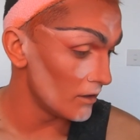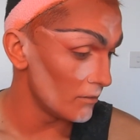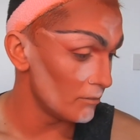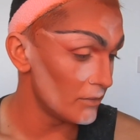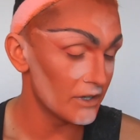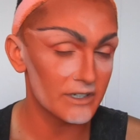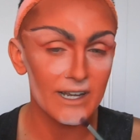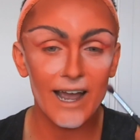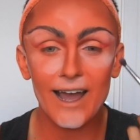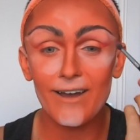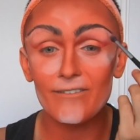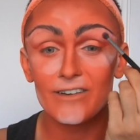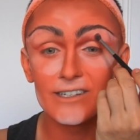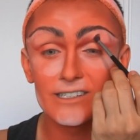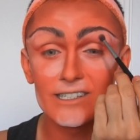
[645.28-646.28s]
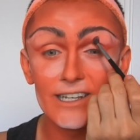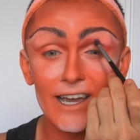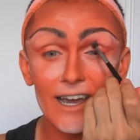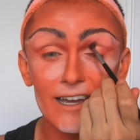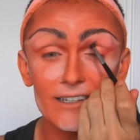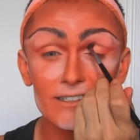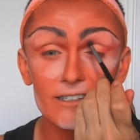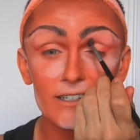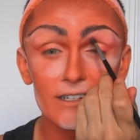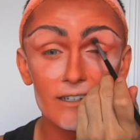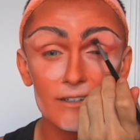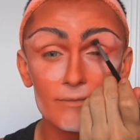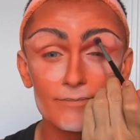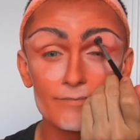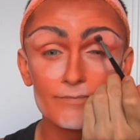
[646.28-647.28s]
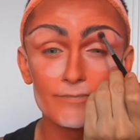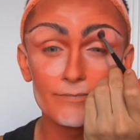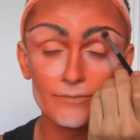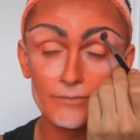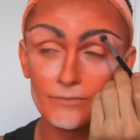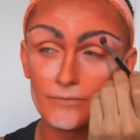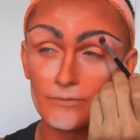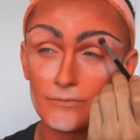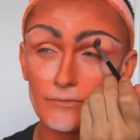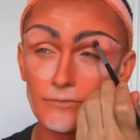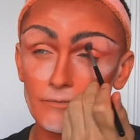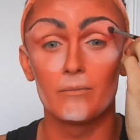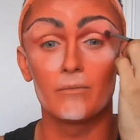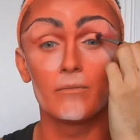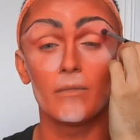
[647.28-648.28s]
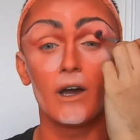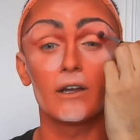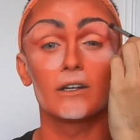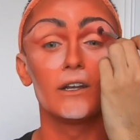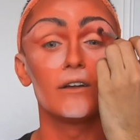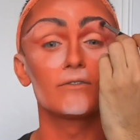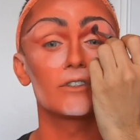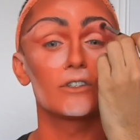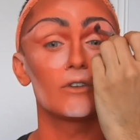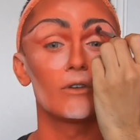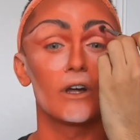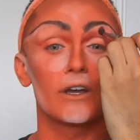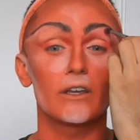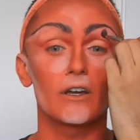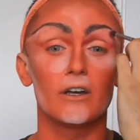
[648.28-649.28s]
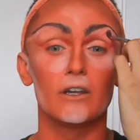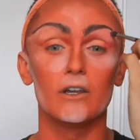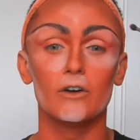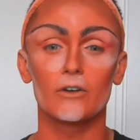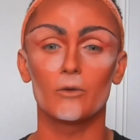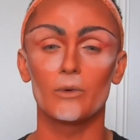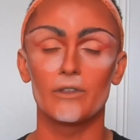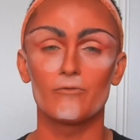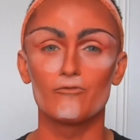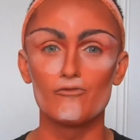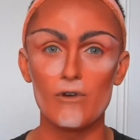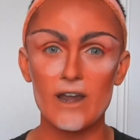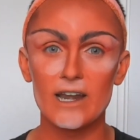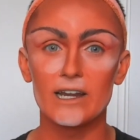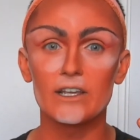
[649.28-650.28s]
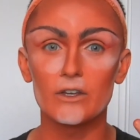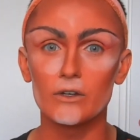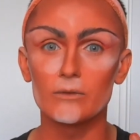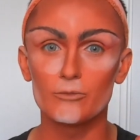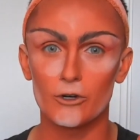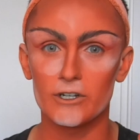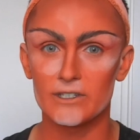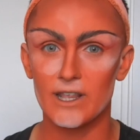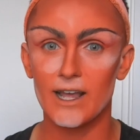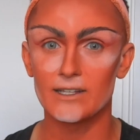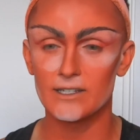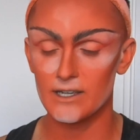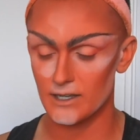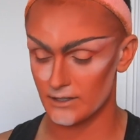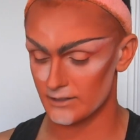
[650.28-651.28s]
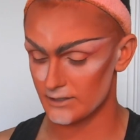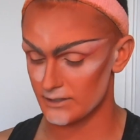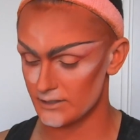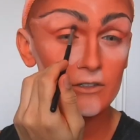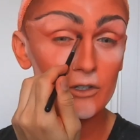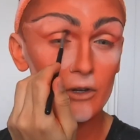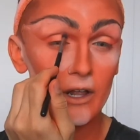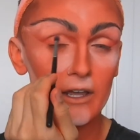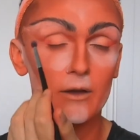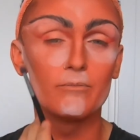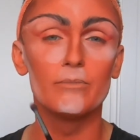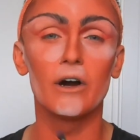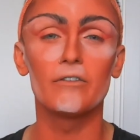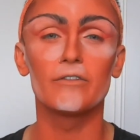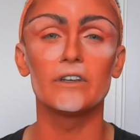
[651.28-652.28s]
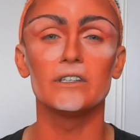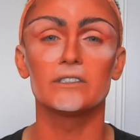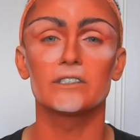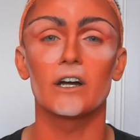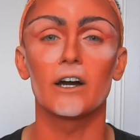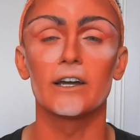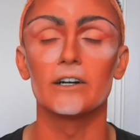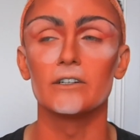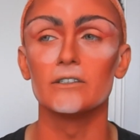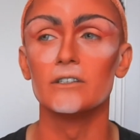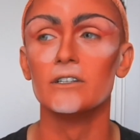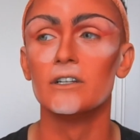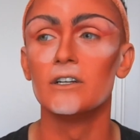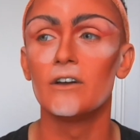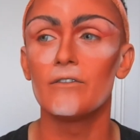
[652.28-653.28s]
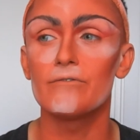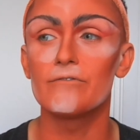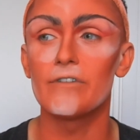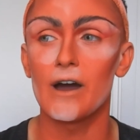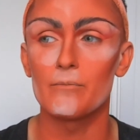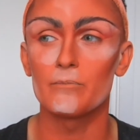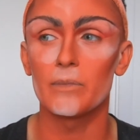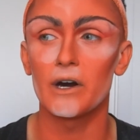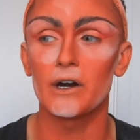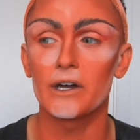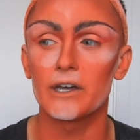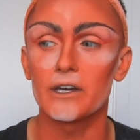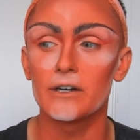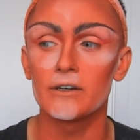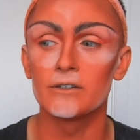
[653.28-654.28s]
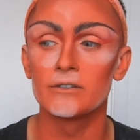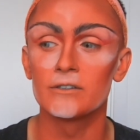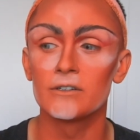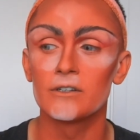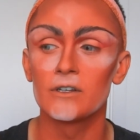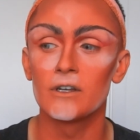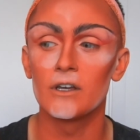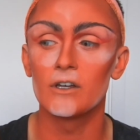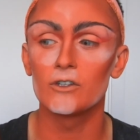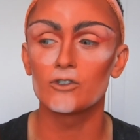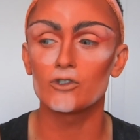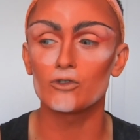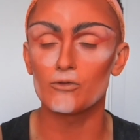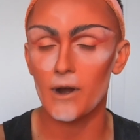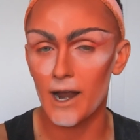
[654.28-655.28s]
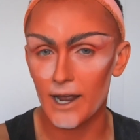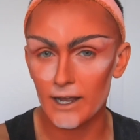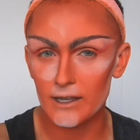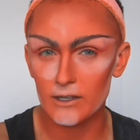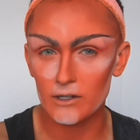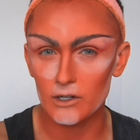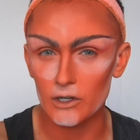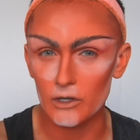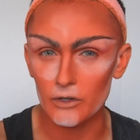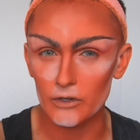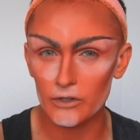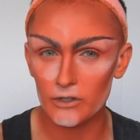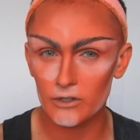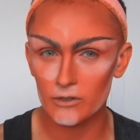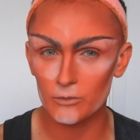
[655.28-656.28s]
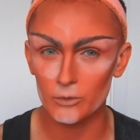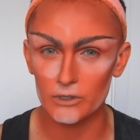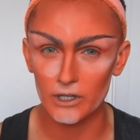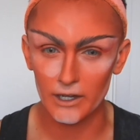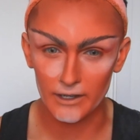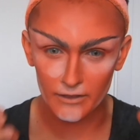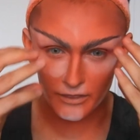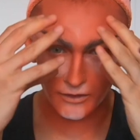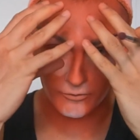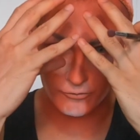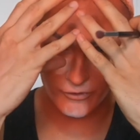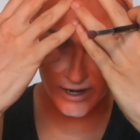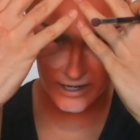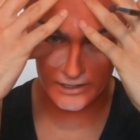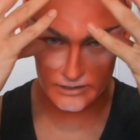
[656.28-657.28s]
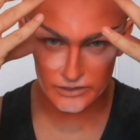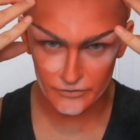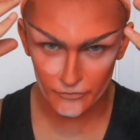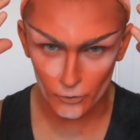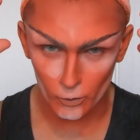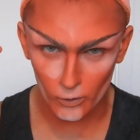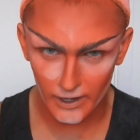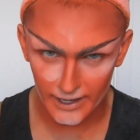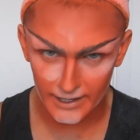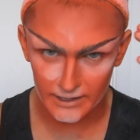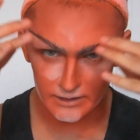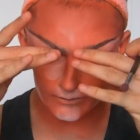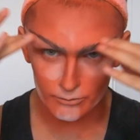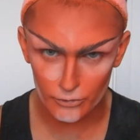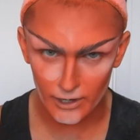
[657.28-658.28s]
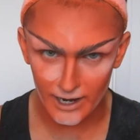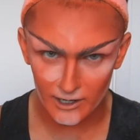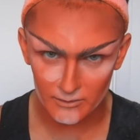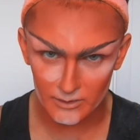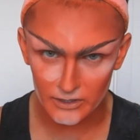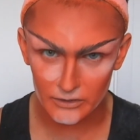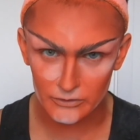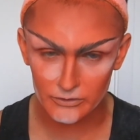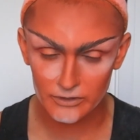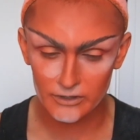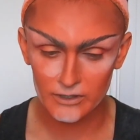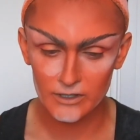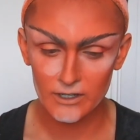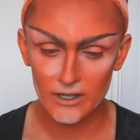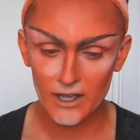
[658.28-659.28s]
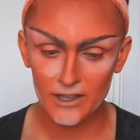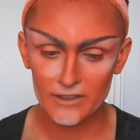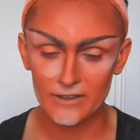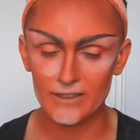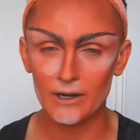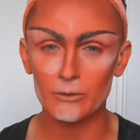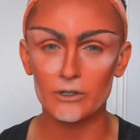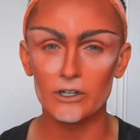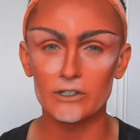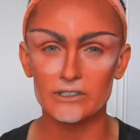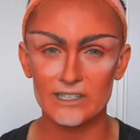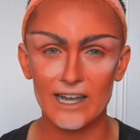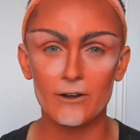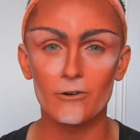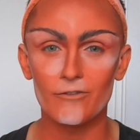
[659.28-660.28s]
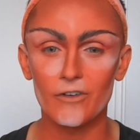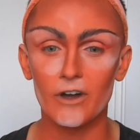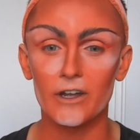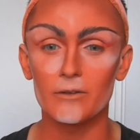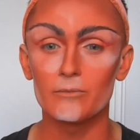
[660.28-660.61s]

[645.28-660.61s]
but haven't yet? I'd love to do like a look with really good prosthetics. Do like a Buffy style vampire drag look with like the raised forehead and brow bone. I think that would look terrifying,